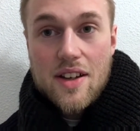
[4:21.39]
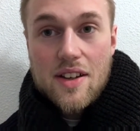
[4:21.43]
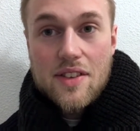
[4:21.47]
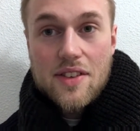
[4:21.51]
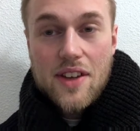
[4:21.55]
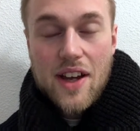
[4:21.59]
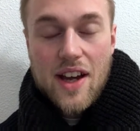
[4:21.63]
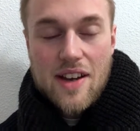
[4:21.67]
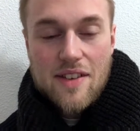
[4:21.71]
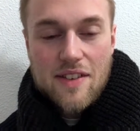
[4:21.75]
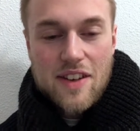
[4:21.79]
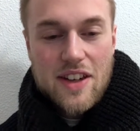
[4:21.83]

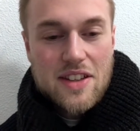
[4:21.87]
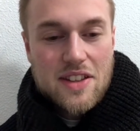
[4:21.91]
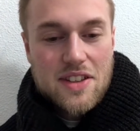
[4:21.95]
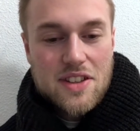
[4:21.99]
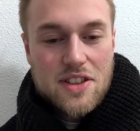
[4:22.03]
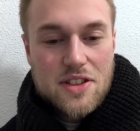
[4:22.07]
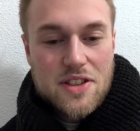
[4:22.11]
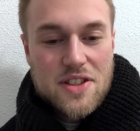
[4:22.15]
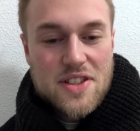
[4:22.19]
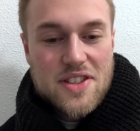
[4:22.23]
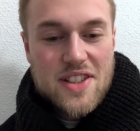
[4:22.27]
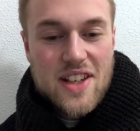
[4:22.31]
dive
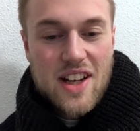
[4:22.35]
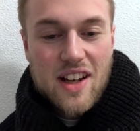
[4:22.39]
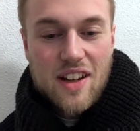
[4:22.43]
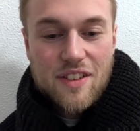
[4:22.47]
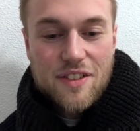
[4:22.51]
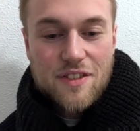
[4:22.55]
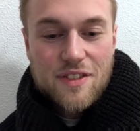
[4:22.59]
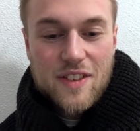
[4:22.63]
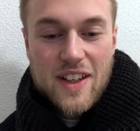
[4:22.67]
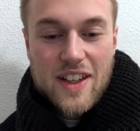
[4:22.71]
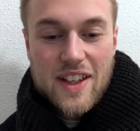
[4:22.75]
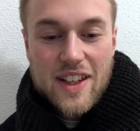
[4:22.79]
into
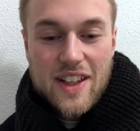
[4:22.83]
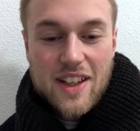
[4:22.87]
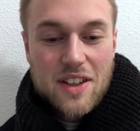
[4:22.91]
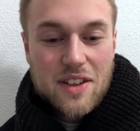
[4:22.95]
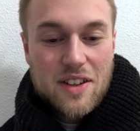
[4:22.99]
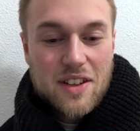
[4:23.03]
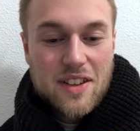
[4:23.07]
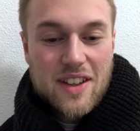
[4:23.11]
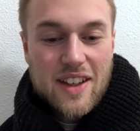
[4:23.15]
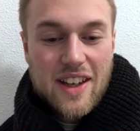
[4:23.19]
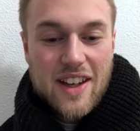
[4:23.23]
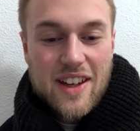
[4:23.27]
yourself.
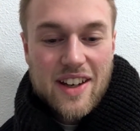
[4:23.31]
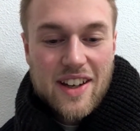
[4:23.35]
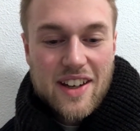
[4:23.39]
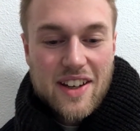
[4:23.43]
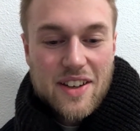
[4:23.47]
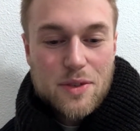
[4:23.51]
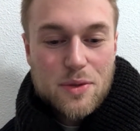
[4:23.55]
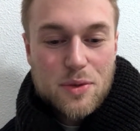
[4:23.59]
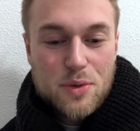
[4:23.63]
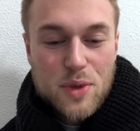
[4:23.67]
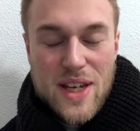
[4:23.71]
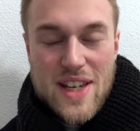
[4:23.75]
Like,
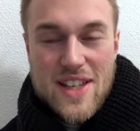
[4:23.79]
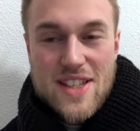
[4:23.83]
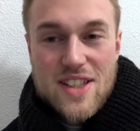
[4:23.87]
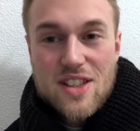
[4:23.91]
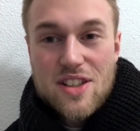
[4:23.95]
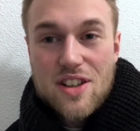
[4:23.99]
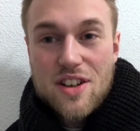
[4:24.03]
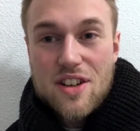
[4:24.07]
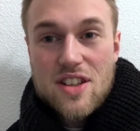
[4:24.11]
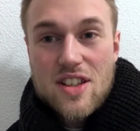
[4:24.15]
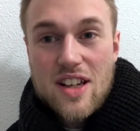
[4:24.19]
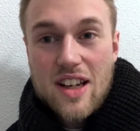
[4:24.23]

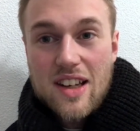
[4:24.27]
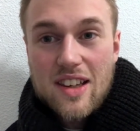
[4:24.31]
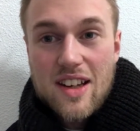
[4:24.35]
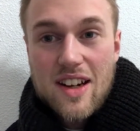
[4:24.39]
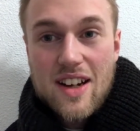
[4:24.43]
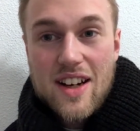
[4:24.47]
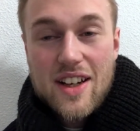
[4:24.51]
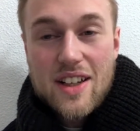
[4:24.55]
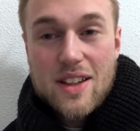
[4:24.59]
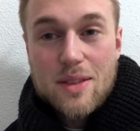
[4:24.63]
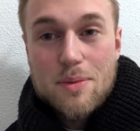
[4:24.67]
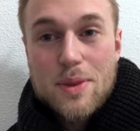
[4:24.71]
research a
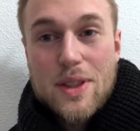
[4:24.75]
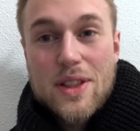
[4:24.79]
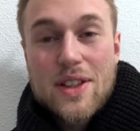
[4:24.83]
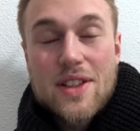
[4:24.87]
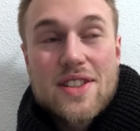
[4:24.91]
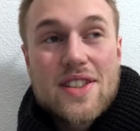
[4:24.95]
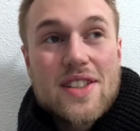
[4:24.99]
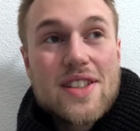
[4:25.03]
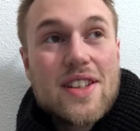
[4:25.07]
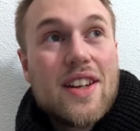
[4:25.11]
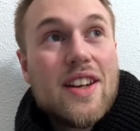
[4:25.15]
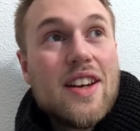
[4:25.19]
lot,
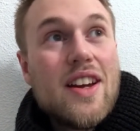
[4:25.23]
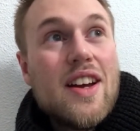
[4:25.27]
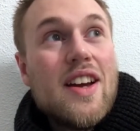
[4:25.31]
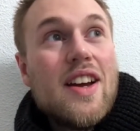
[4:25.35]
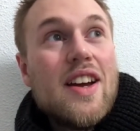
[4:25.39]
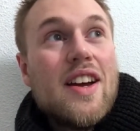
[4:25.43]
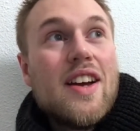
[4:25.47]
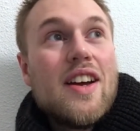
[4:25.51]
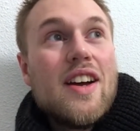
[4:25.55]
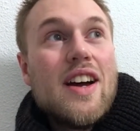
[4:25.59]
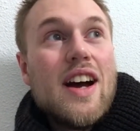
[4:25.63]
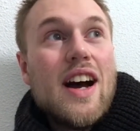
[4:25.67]
because
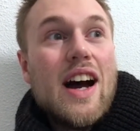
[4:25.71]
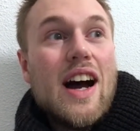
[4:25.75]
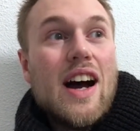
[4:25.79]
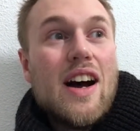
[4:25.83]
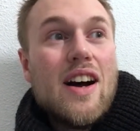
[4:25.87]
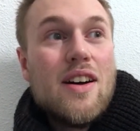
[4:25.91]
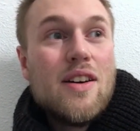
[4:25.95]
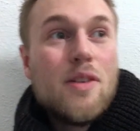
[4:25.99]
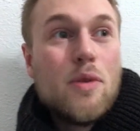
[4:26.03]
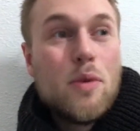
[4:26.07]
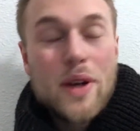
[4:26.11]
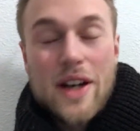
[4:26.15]

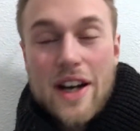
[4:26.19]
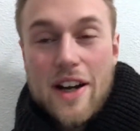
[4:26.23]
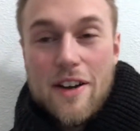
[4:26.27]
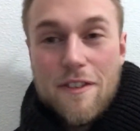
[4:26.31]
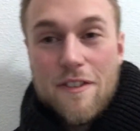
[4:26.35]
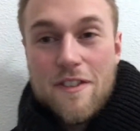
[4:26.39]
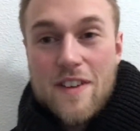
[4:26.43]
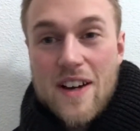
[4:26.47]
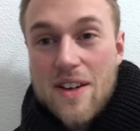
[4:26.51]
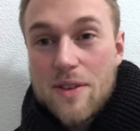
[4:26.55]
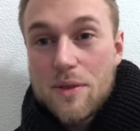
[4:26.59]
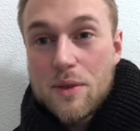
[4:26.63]
what
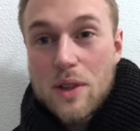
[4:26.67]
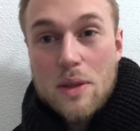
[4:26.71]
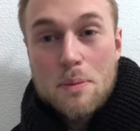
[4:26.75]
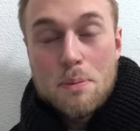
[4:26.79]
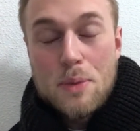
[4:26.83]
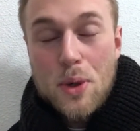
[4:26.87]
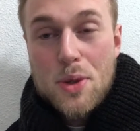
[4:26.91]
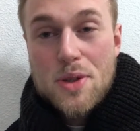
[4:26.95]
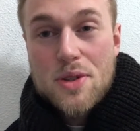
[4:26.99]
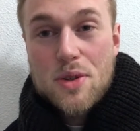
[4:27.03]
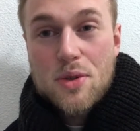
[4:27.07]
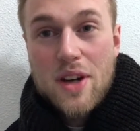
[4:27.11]
I've found with
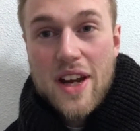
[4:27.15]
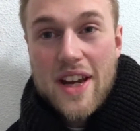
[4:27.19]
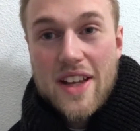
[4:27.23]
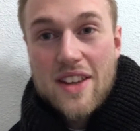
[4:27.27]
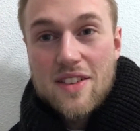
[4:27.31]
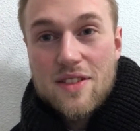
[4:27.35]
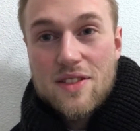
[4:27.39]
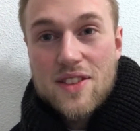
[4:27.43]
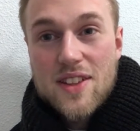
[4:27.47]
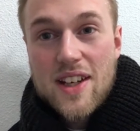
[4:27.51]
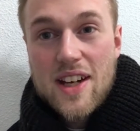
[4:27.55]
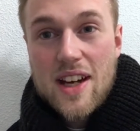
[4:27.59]
most
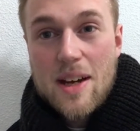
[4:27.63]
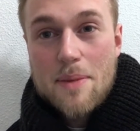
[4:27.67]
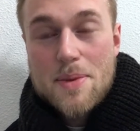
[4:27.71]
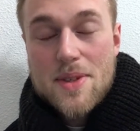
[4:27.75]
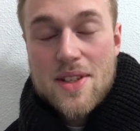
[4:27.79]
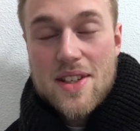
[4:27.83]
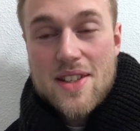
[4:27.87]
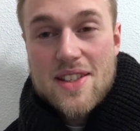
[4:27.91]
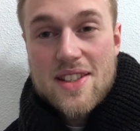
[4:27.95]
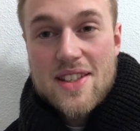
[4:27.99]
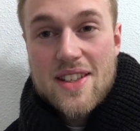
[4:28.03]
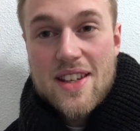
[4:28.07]
creative types
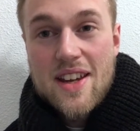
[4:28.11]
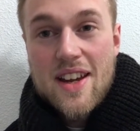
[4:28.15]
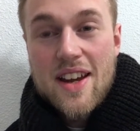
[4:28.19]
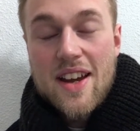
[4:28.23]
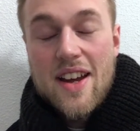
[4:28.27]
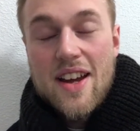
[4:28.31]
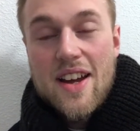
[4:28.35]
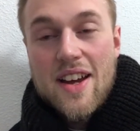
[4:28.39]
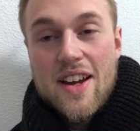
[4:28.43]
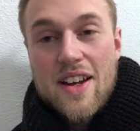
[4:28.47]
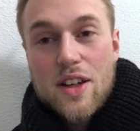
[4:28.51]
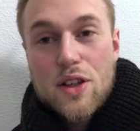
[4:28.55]
is
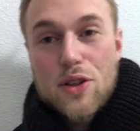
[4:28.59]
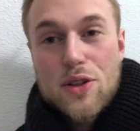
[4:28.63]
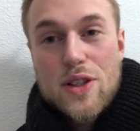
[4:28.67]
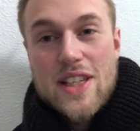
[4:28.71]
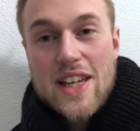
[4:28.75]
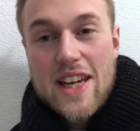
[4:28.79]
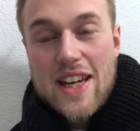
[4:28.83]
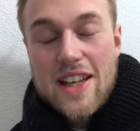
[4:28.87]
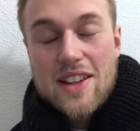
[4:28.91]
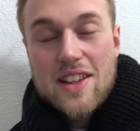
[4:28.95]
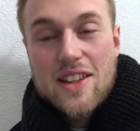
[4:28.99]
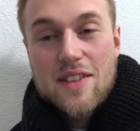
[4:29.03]

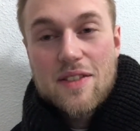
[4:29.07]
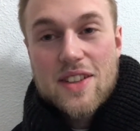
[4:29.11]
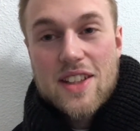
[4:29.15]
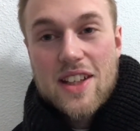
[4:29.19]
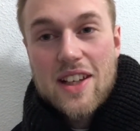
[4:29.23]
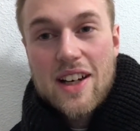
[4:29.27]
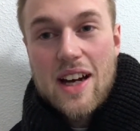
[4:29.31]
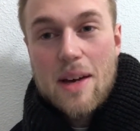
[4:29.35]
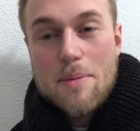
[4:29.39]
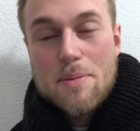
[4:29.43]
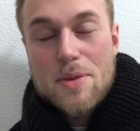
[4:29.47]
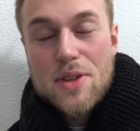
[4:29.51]
creative
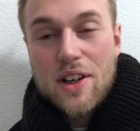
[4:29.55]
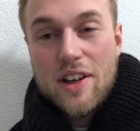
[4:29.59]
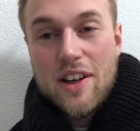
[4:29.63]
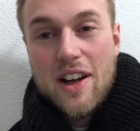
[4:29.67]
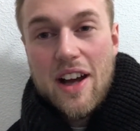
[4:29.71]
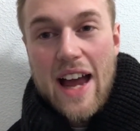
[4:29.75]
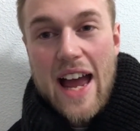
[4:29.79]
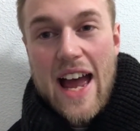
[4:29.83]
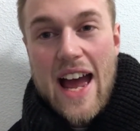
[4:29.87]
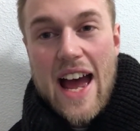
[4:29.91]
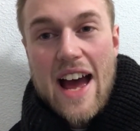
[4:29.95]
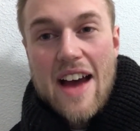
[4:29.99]
types are
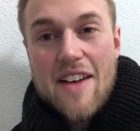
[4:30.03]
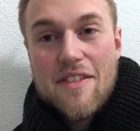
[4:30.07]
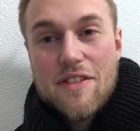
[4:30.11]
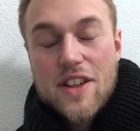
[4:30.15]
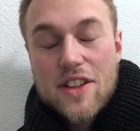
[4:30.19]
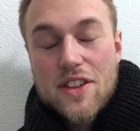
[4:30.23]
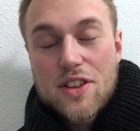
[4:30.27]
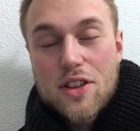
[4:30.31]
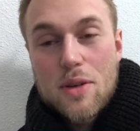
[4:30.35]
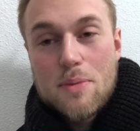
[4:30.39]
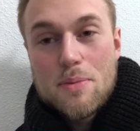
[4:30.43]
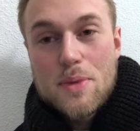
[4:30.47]

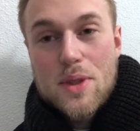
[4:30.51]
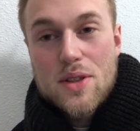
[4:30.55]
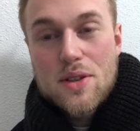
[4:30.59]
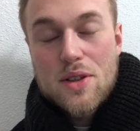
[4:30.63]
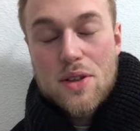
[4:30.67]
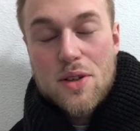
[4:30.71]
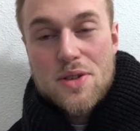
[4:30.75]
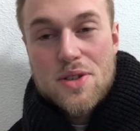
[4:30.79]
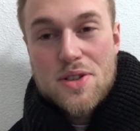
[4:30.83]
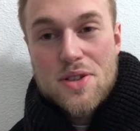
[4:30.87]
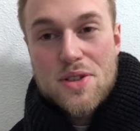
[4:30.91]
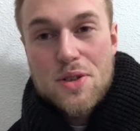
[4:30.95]
avid
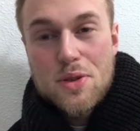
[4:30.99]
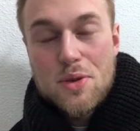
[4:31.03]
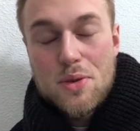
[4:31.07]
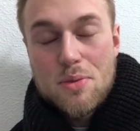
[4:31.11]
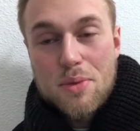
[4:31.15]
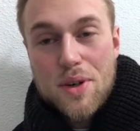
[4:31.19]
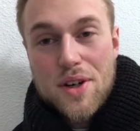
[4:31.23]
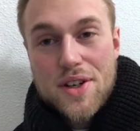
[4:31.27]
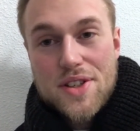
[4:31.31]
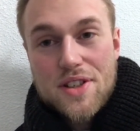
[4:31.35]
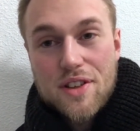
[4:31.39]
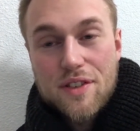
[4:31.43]

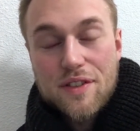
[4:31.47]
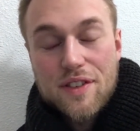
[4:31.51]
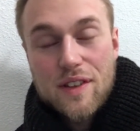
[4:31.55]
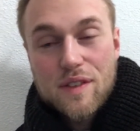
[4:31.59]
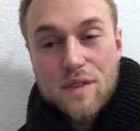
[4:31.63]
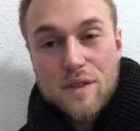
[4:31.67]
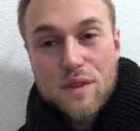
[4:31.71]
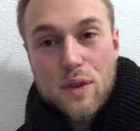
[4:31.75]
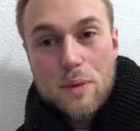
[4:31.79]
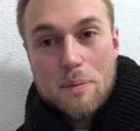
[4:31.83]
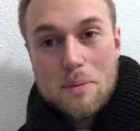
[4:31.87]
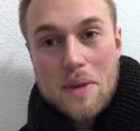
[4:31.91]
consumers of
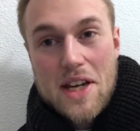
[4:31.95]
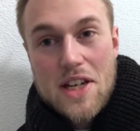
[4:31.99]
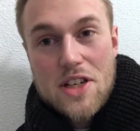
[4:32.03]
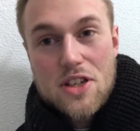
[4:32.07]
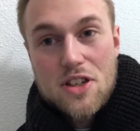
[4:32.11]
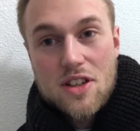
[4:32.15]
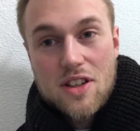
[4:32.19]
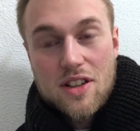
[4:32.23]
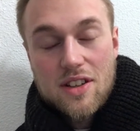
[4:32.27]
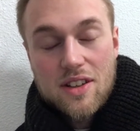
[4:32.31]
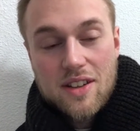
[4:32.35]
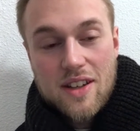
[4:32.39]

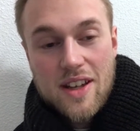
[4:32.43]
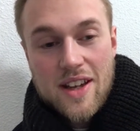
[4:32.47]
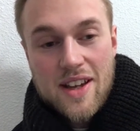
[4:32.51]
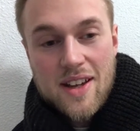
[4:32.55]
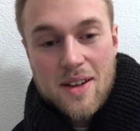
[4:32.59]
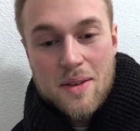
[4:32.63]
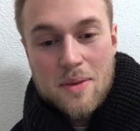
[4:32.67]
information.